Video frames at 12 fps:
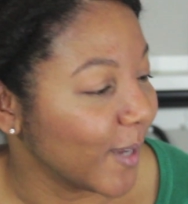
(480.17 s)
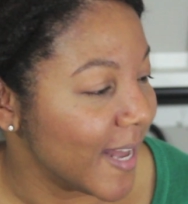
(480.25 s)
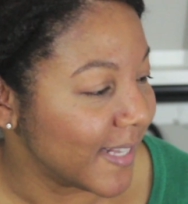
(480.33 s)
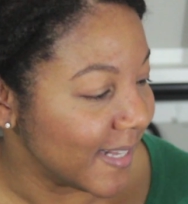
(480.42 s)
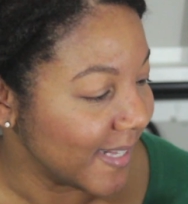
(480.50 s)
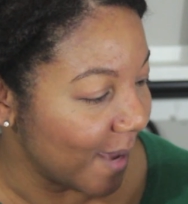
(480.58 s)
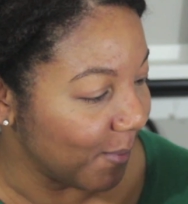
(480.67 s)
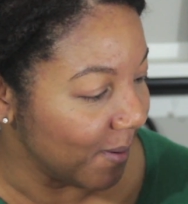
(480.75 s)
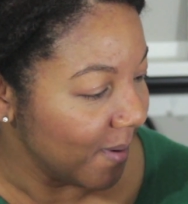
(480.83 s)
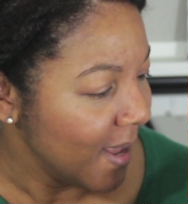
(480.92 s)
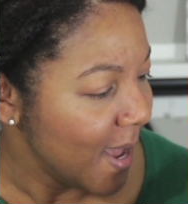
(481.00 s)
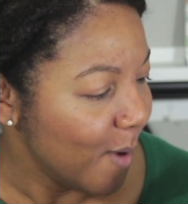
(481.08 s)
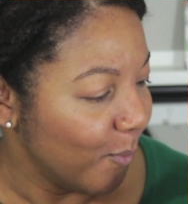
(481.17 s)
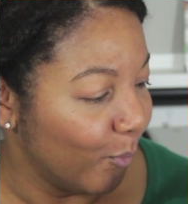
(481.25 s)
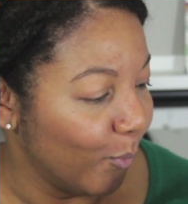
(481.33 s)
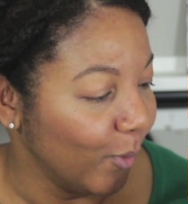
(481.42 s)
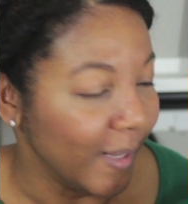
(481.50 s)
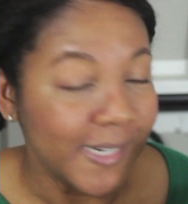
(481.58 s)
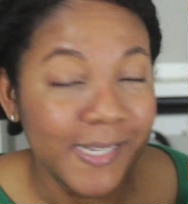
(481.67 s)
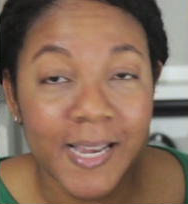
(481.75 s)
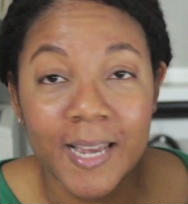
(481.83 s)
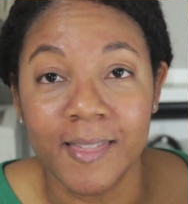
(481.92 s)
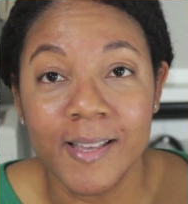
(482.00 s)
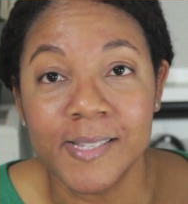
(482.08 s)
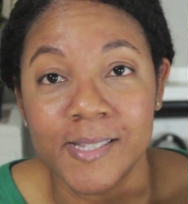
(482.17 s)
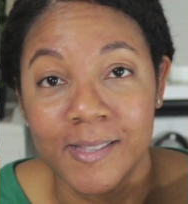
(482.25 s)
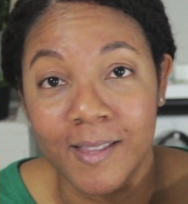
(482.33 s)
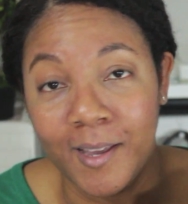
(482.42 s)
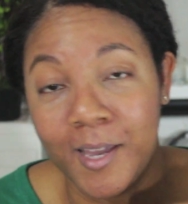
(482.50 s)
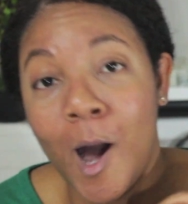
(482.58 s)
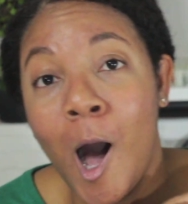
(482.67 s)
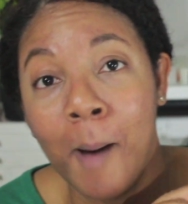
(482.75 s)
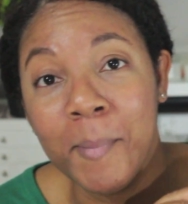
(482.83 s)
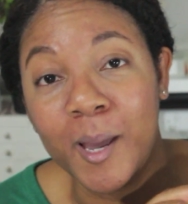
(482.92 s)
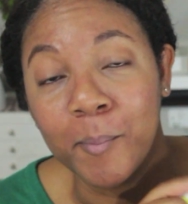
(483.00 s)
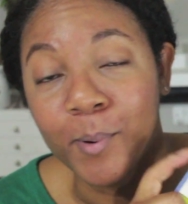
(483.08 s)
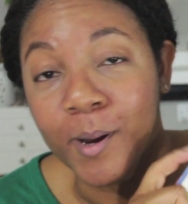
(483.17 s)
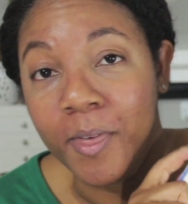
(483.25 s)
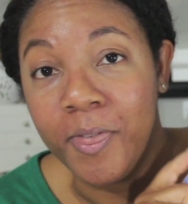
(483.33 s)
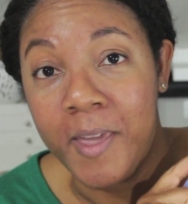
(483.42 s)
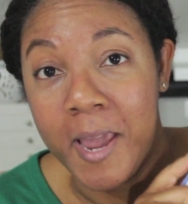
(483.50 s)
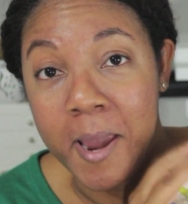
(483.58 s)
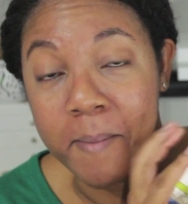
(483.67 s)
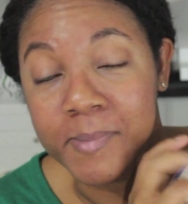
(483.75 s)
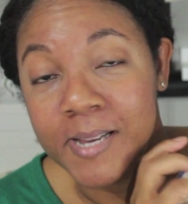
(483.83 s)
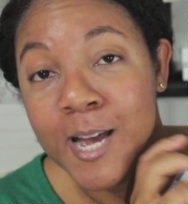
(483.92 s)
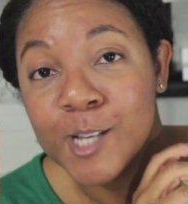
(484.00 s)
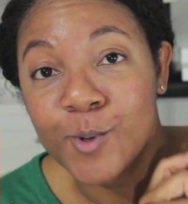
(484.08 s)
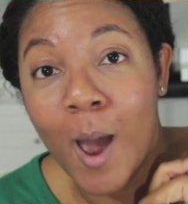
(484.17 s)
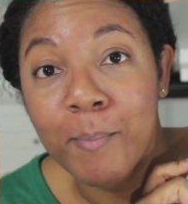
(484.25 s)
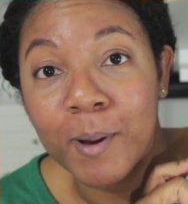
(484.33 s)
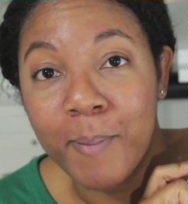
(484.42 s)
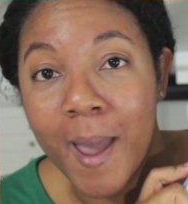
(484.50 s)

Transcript: cousins that would really dig this comic book themed scrapbook